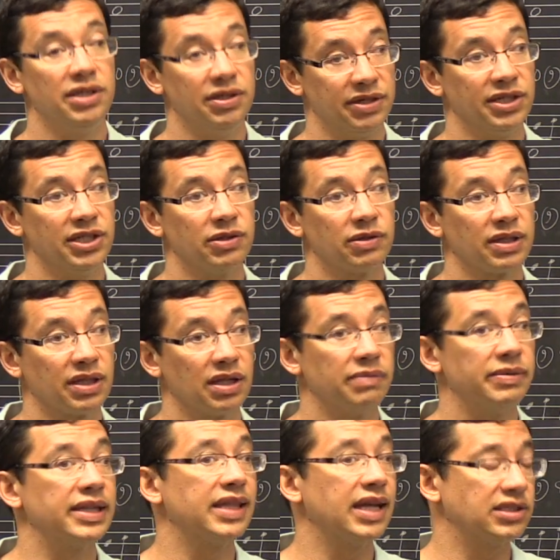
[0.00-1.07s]
You can do a little
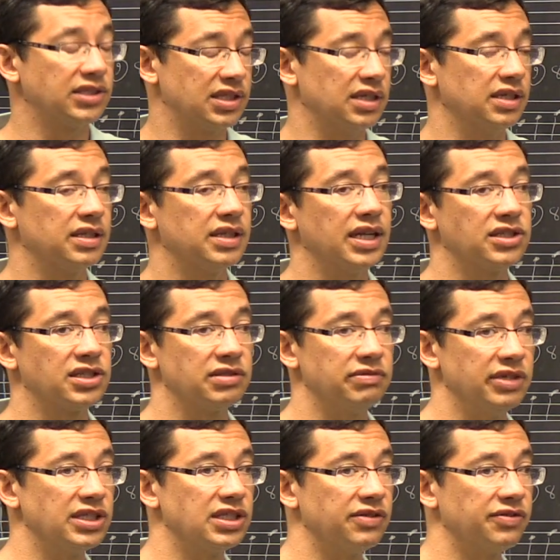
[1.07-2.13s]
bit. That's the
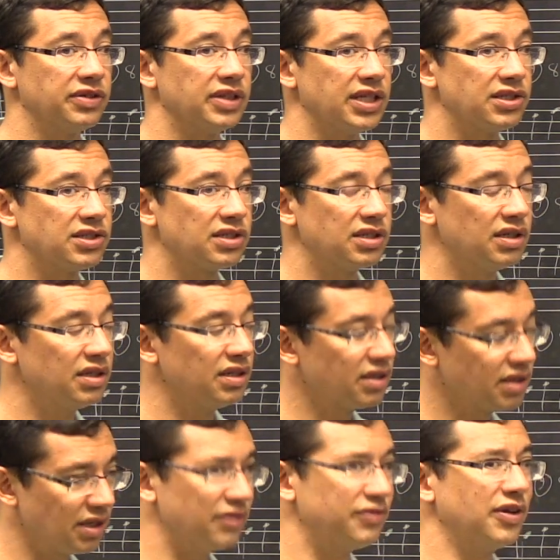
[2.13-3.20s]
reason for this
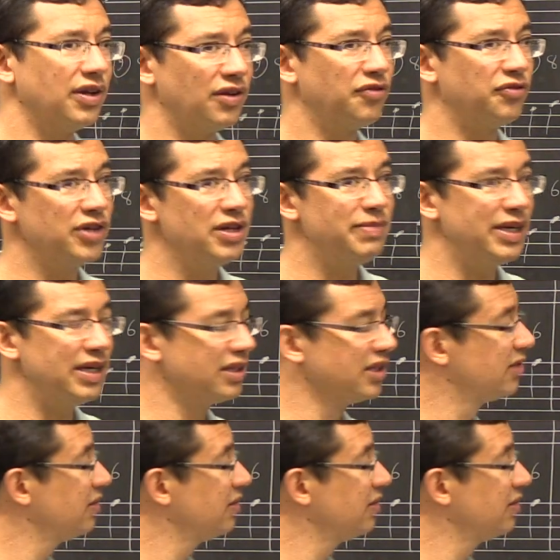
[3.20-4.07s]
kind of freebie in the